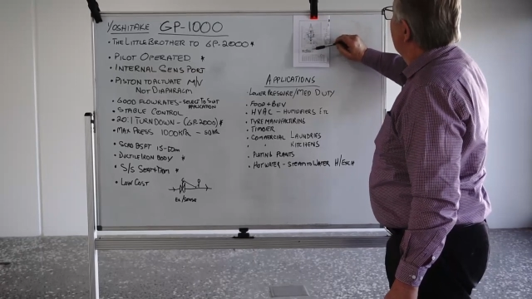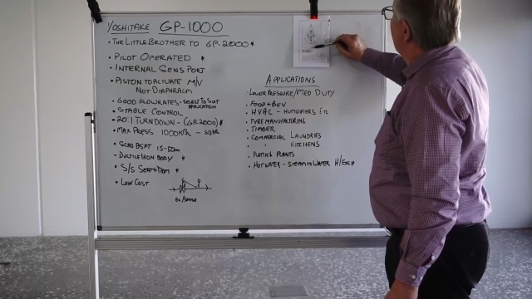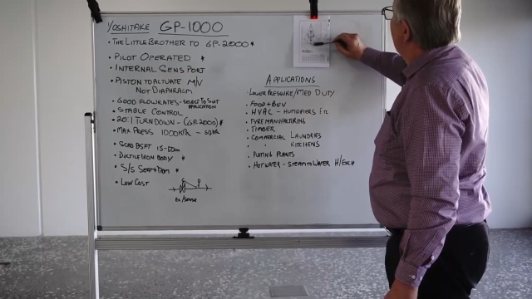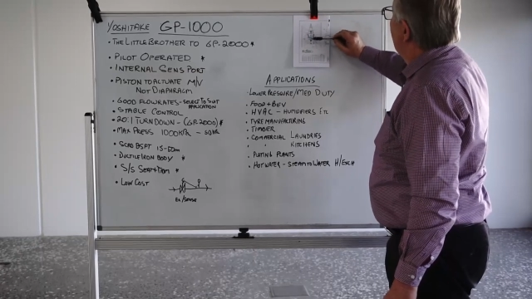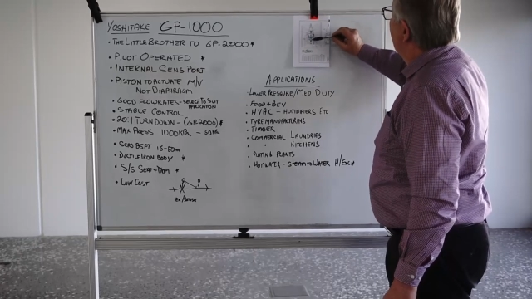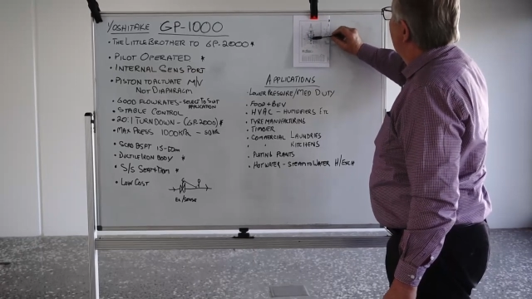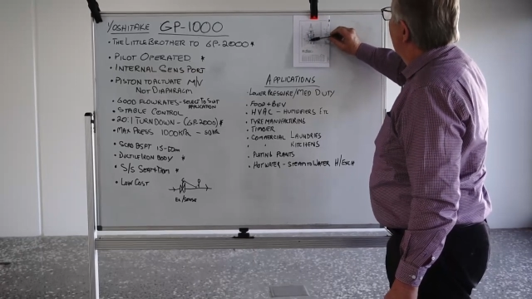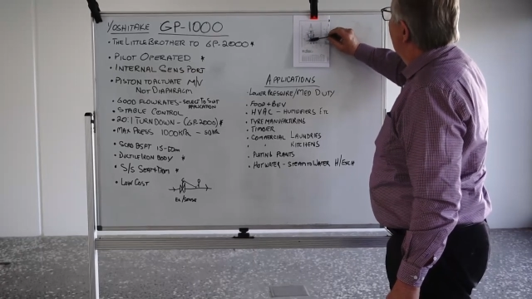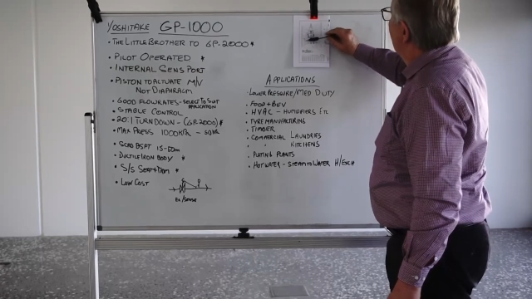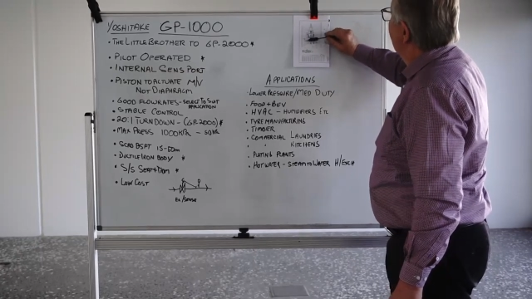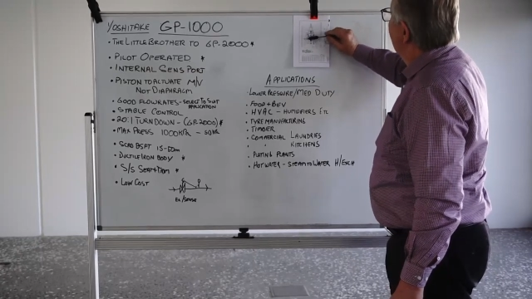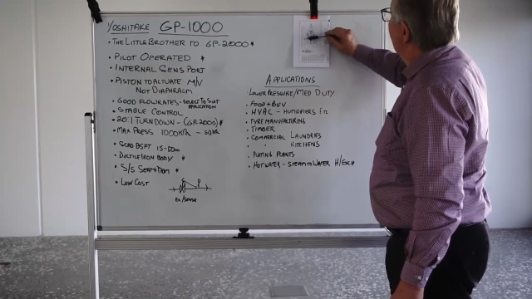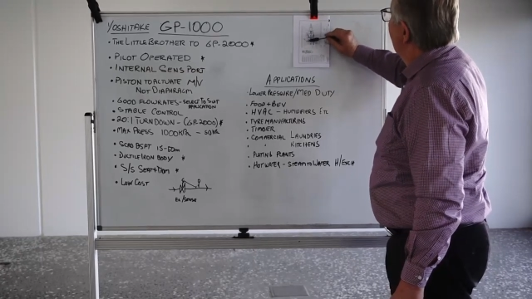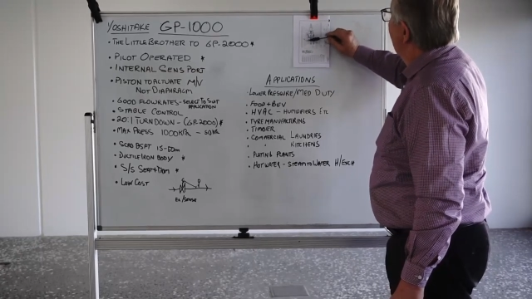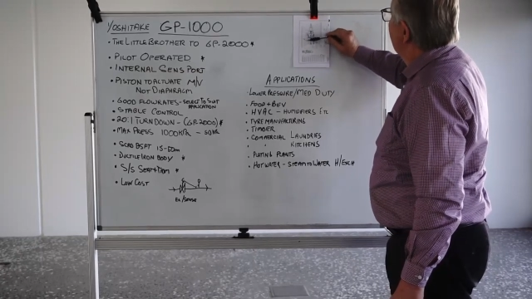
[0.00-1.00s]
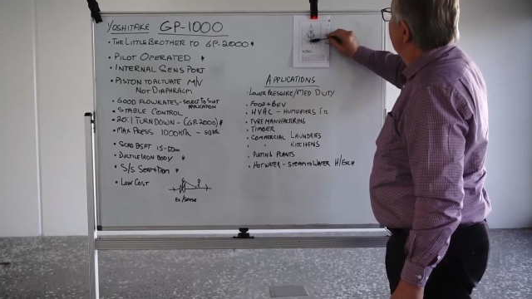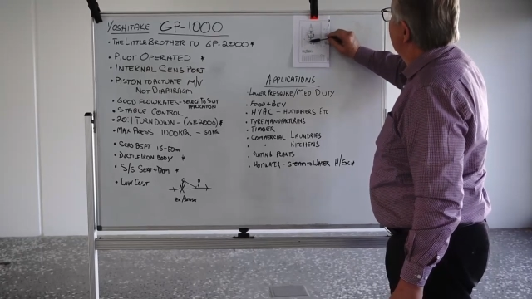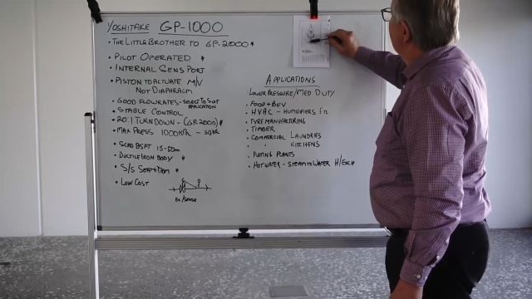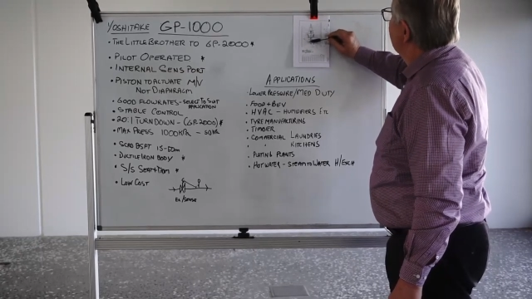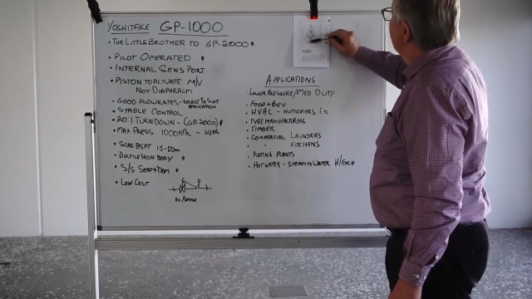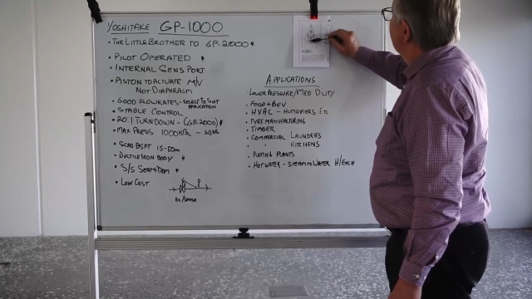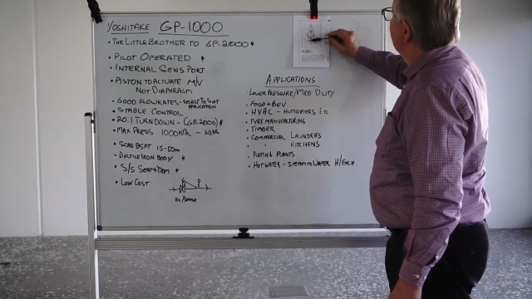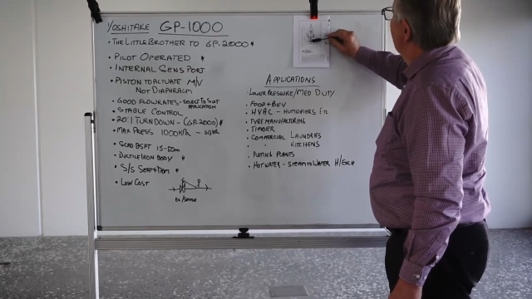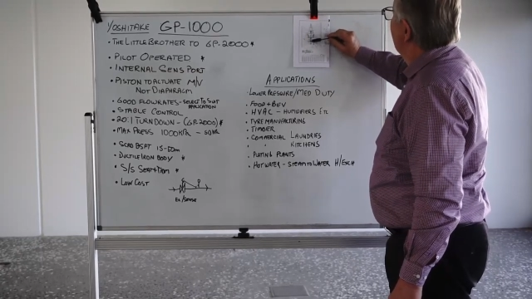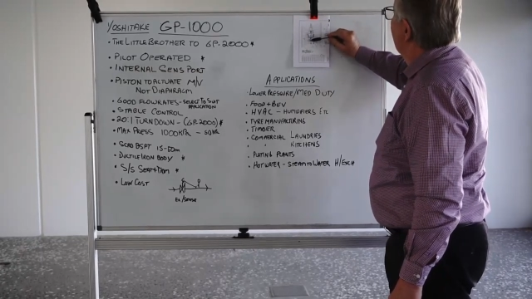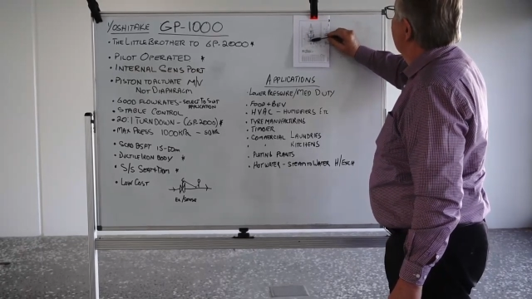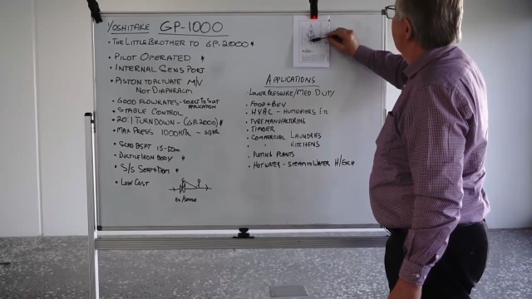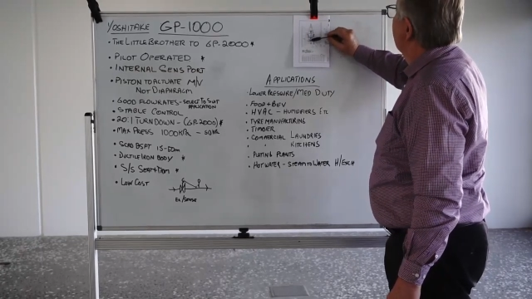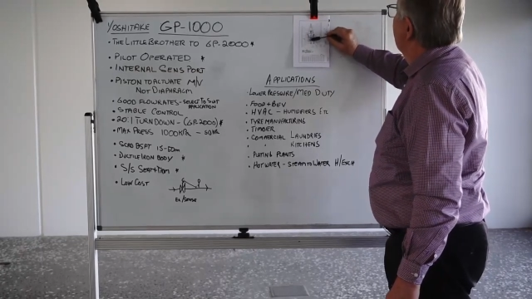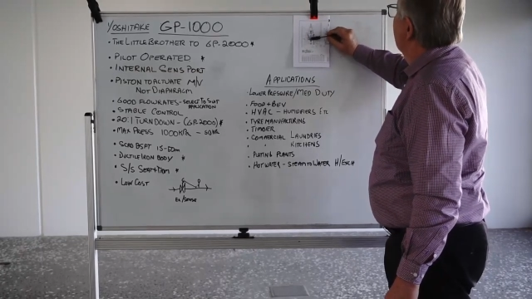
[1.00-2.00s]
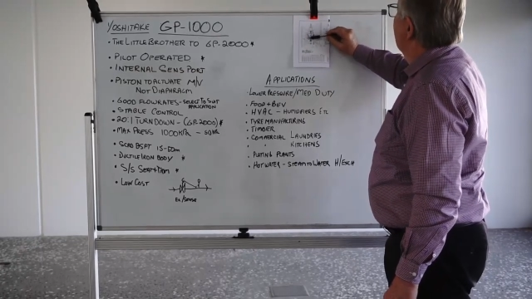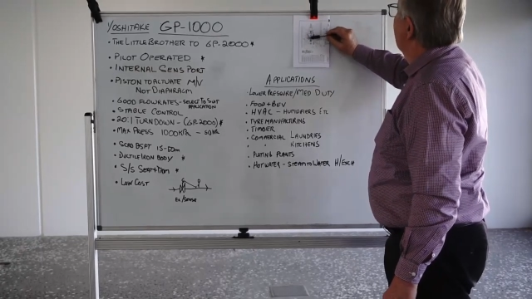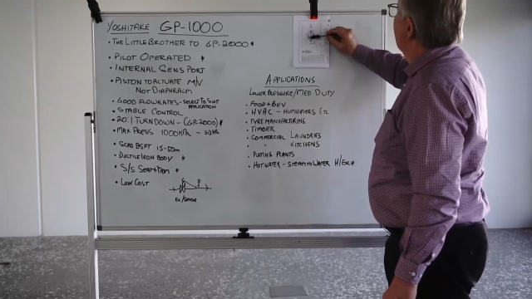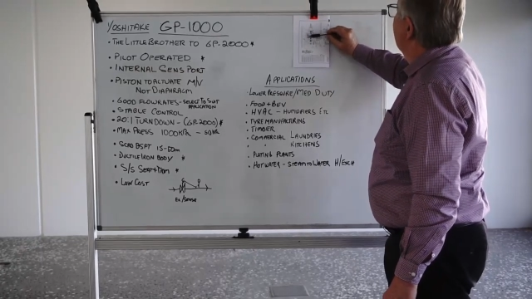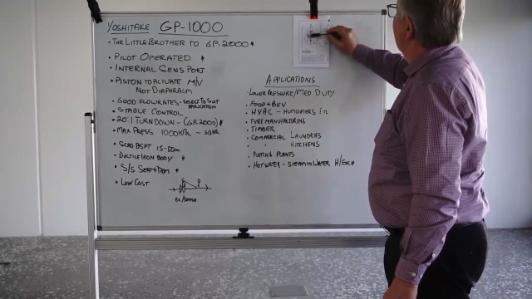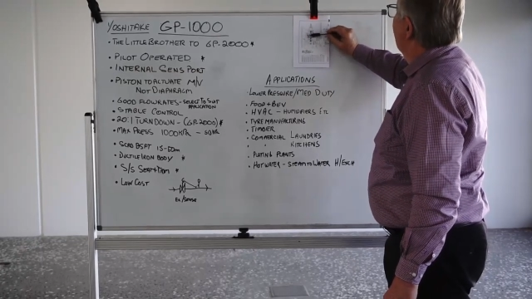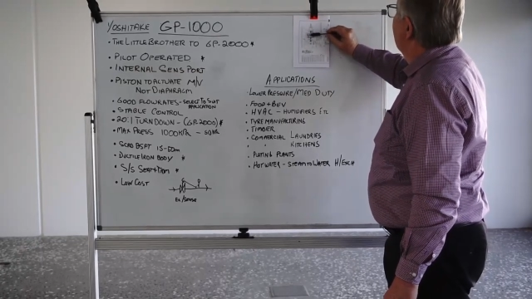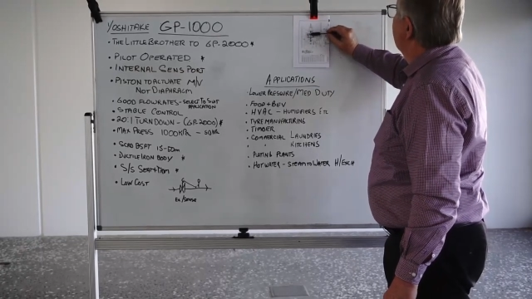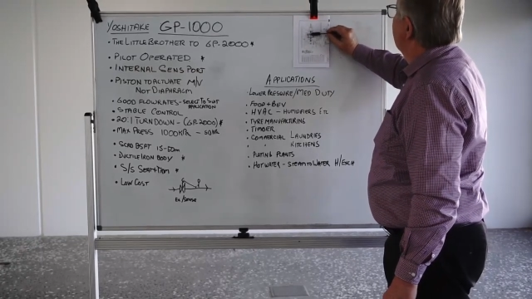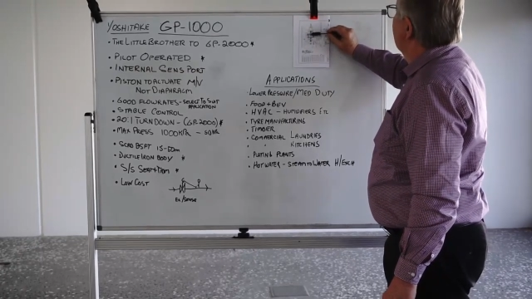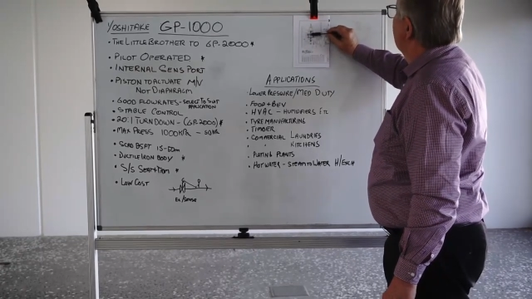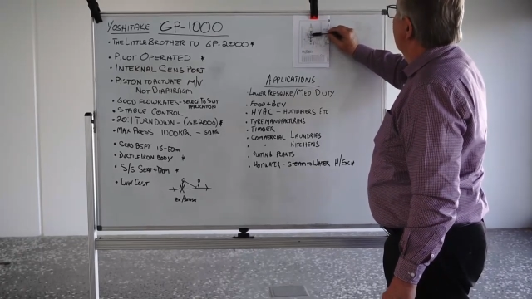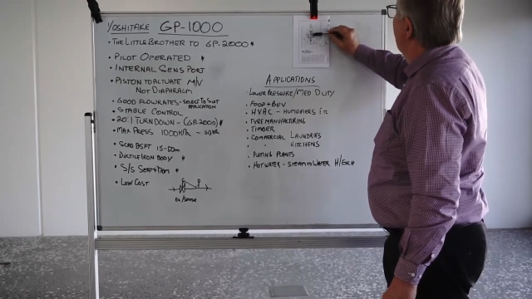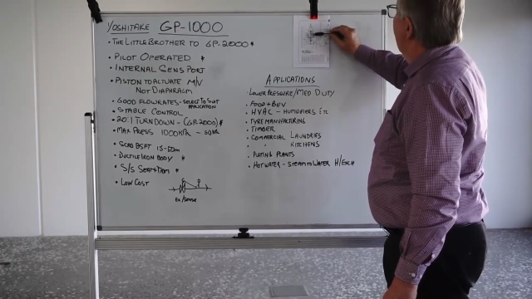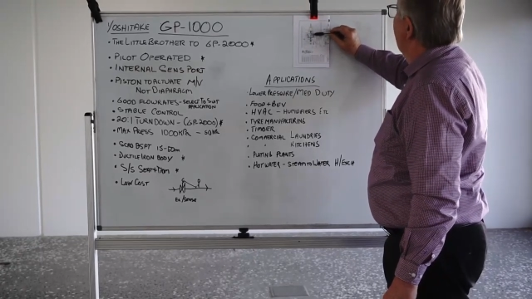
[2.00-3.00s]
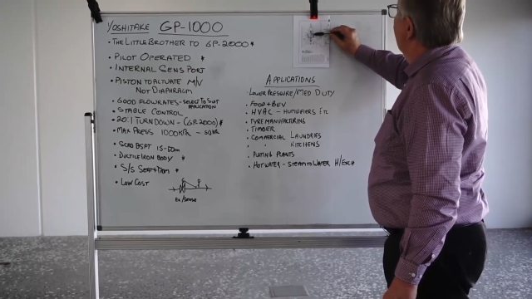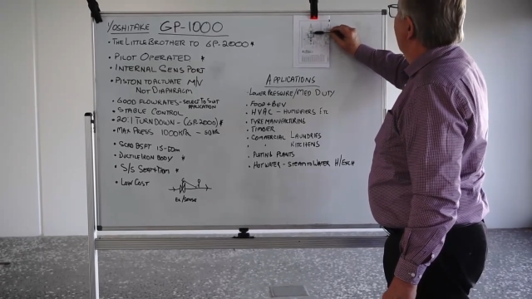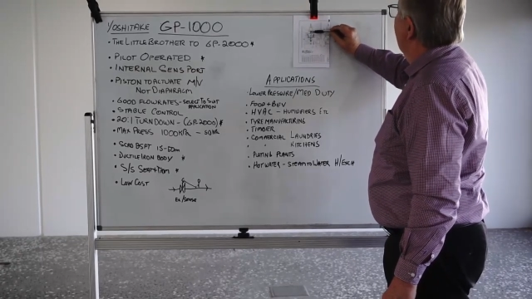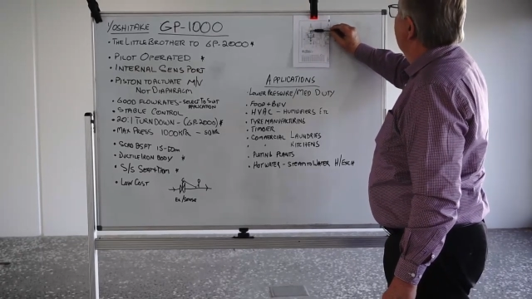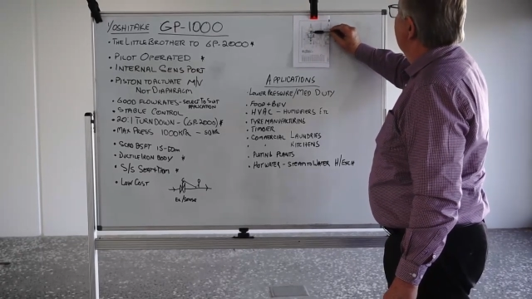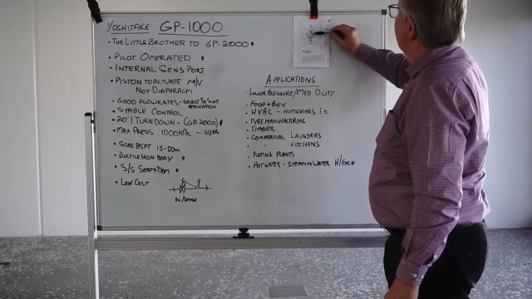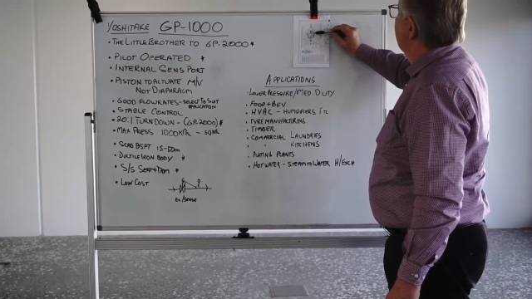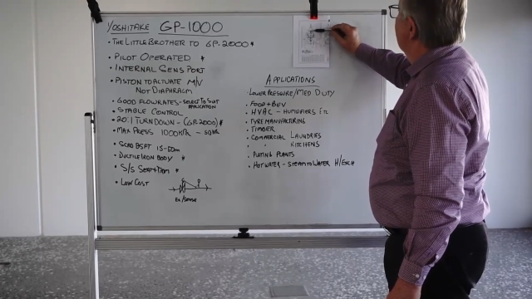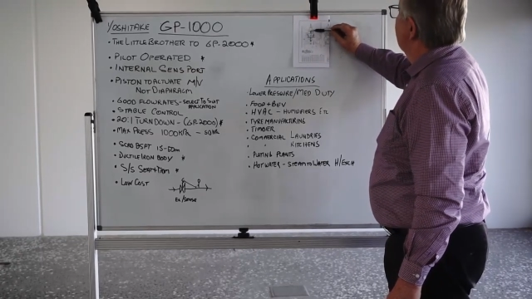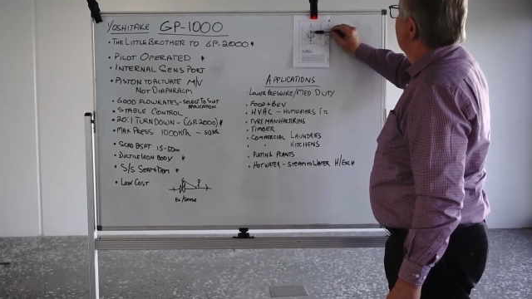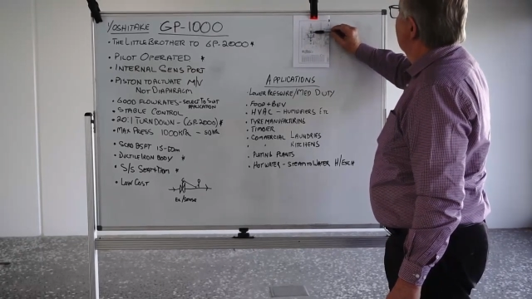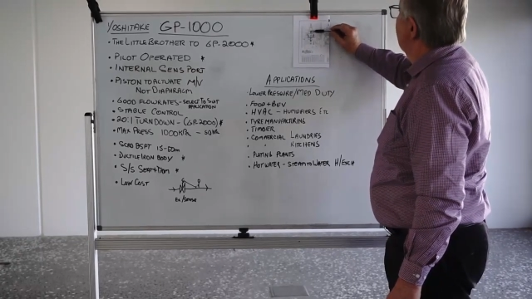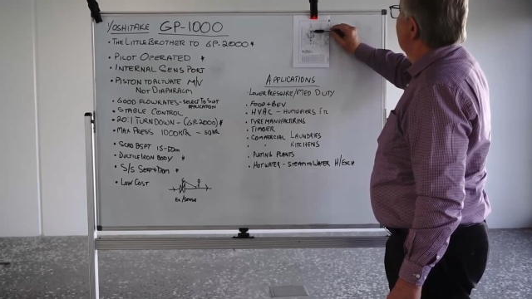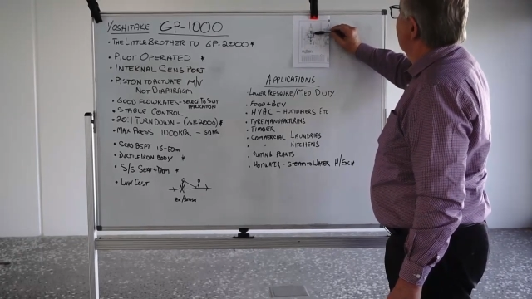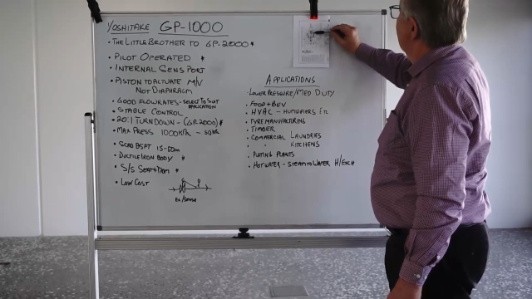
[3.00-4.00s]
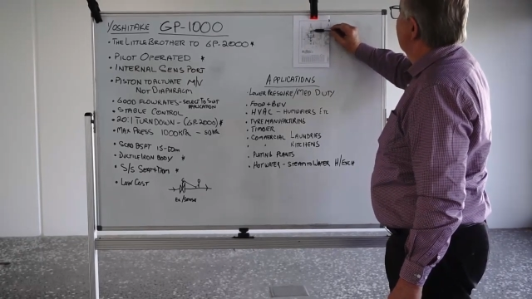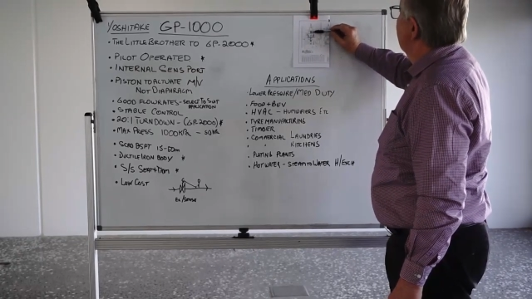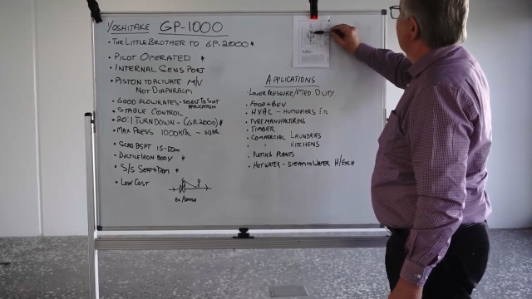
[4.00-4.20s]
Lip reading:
Nobody's mouth can be seen.